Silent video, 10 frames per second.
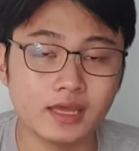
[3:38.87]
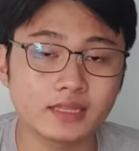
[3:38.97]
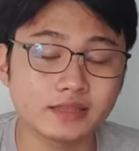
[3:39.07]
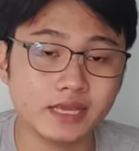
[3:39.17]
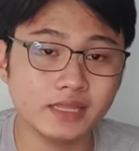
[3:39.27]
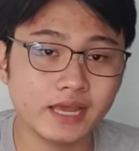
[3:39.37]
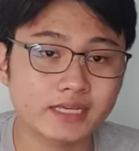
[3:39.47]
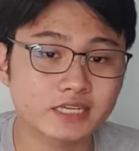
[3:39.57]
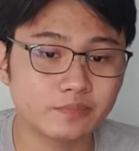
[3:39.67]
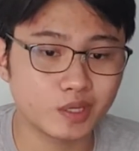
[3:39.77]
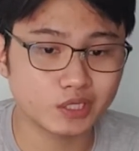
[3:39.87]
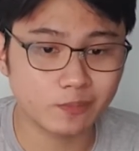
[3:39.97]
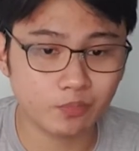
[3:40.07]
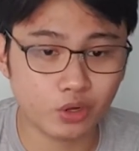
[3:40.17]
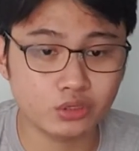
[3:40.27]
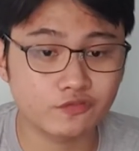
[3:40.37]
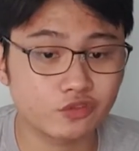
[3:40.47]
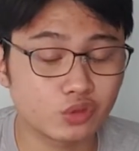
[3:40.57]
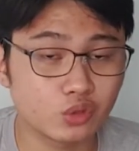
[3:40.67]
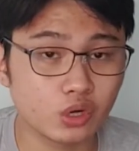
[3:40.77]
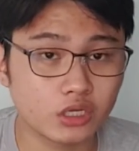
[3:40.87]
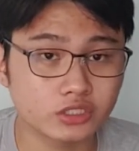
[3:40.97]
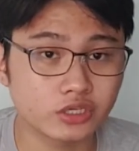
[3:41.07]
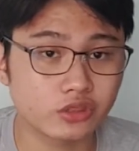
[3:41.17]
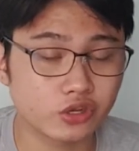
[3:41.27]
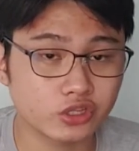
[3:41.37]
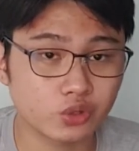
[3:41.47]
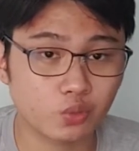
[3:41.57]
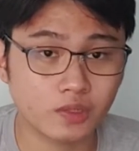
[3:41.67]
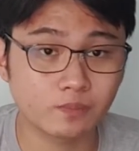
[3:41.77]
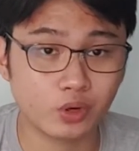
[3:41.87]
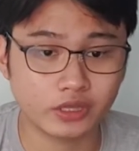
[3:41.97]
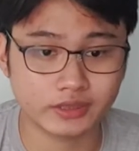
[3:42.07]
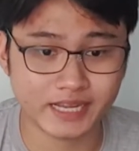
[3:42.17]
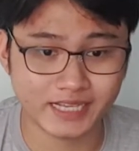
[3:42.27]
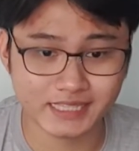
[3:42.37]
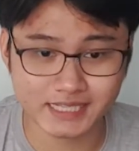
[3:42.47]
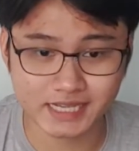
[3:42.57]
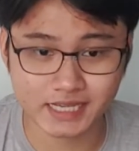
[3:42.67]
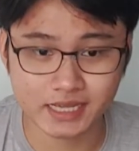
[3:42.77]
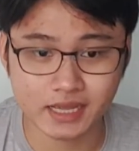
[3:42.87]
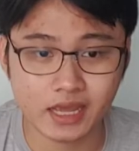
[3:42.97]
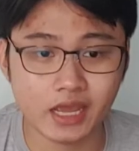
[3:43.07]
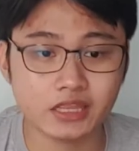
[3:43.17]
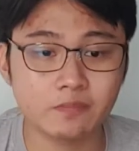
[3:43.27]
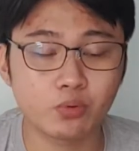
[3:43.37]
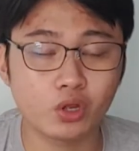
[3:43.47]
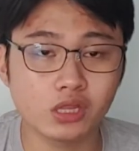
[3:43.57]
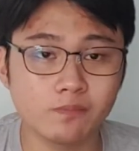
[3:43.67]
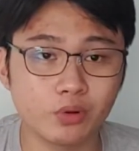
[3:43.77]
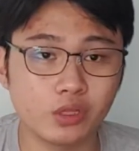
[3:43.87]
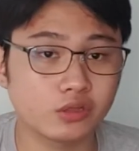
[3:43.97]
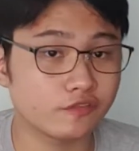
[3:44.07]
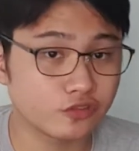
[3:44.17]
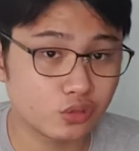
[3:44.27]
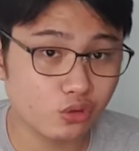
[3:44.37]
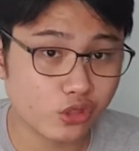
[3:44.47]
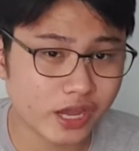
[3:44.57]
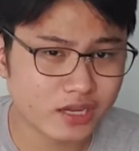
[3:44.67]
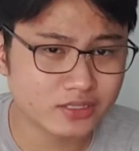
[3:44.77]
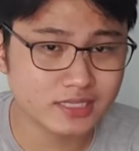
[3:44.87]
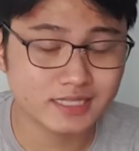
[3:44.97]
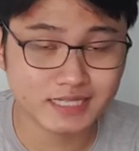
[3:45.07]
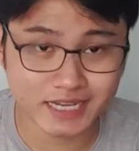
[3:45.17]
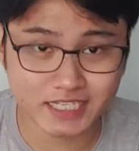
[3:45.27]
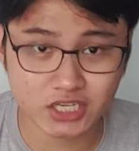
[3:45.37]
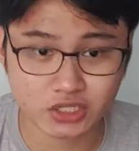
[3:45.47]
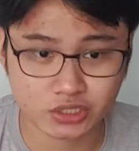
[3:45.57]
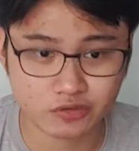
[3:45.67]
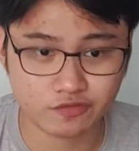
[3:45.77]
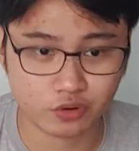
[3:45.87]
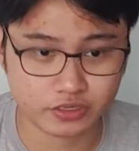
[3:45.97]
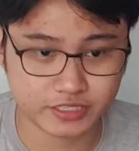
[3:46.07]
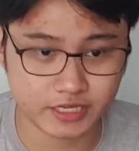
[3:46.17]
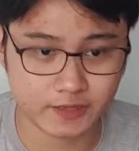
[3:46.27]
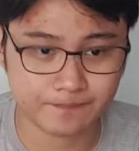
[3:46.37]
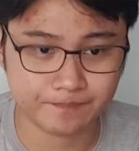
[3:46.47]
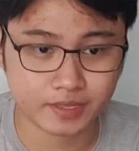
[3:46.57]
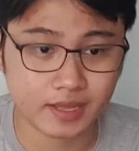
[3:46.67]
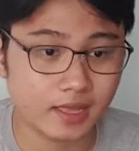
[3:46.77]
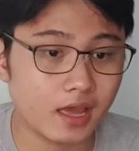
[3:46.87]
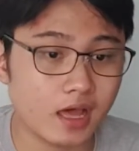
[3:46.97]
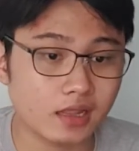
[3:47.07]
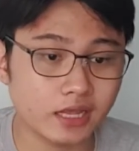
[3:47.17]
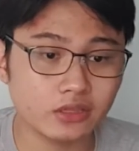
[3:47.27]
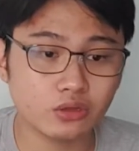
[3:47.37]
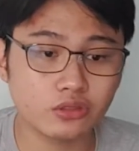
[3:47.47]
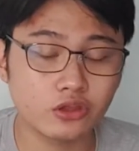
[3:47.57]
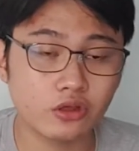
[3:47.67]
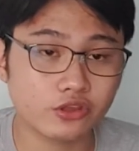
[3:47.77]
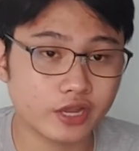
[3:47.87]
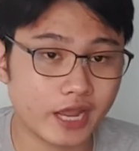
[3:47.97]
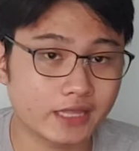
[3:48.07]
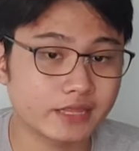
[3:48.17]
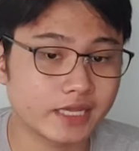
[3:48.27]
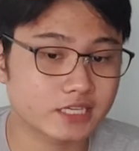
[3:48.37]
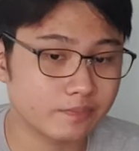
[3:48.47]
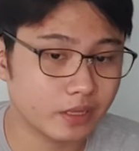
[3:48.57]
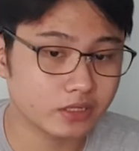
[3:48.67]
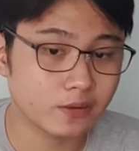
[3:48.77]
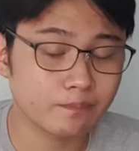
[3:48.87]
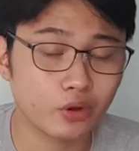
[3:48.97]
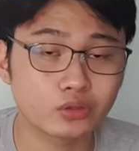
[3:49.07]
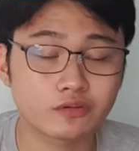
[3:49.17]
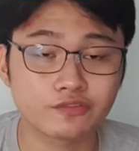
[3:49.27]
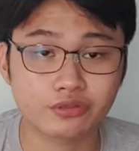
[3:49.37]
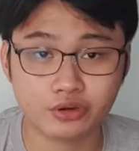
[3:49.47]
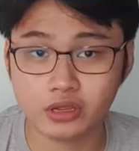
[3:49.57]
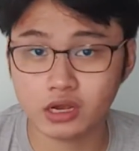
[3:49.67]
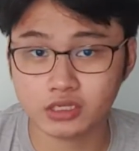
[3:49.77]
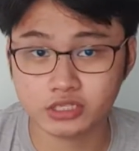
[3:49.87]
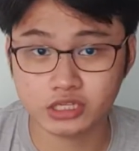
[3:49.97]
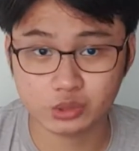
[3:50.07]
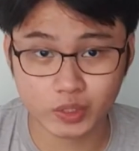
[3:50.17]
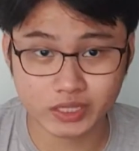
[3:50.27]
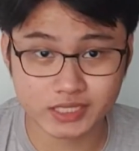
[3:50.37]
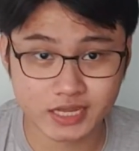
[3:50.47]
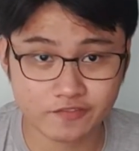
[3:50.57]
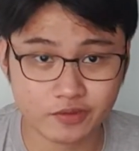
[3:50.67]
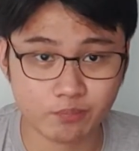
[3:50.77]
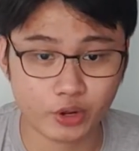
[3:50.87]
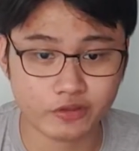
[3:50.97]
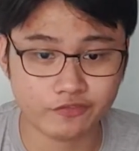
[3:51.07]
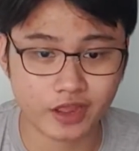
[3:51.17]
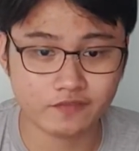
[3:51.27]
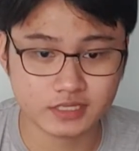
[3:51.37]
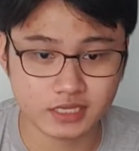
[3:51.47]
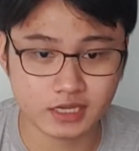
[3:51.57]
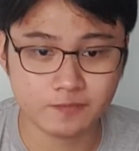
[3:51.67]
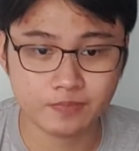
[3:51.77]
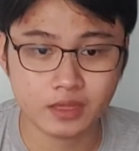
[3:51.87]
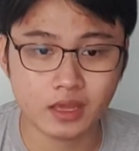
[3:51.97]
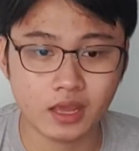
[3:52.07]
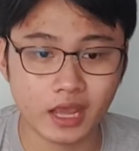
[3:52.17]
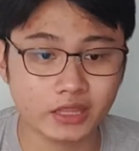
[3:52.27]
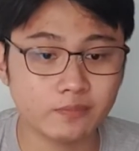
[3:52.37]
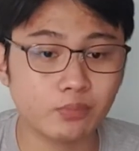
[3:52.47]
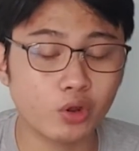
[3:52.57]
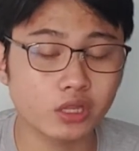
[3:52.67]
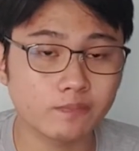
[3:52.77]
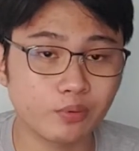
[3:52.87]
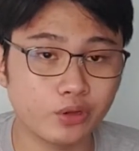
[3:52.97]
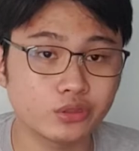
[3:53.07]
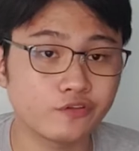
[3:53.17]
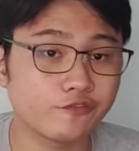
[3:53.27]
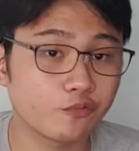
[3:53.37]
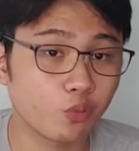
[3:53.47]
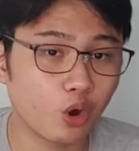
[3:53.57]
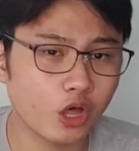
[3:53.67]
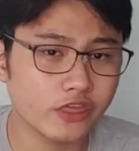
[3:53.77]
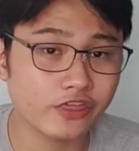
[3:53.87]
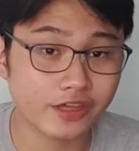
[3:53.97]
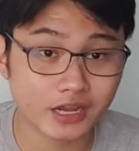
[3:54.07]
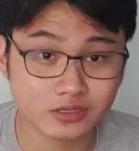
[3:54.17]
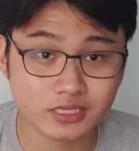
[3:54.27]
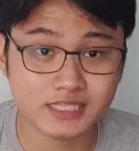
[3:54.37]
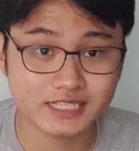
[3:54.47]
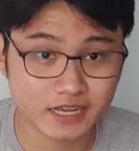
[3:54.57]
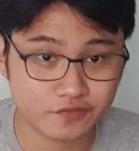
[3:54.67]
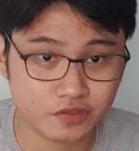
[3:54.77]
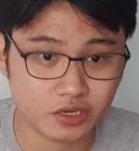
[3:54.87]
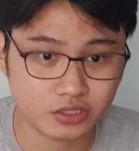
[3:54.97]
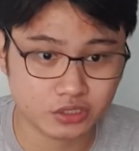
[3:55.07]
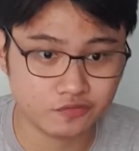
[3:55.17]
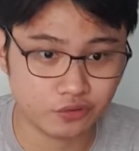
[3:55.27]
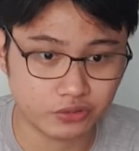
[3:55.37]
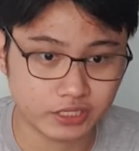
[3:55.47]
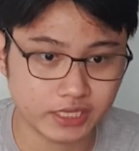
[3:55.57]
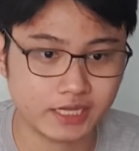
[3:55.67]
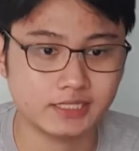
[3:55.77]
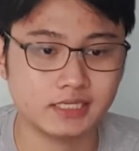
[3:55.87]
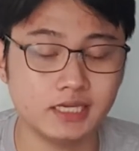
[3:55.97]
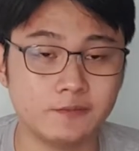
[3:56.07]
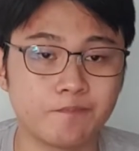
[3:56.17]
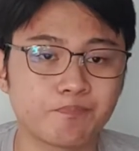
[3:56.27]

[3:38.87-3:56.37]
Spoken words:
Tin has a melting point of 231.9 C and a boiling point of 2604 C. Lead, on the other hand, has a melting point of 327.5 C and a boiling point of 1749 C.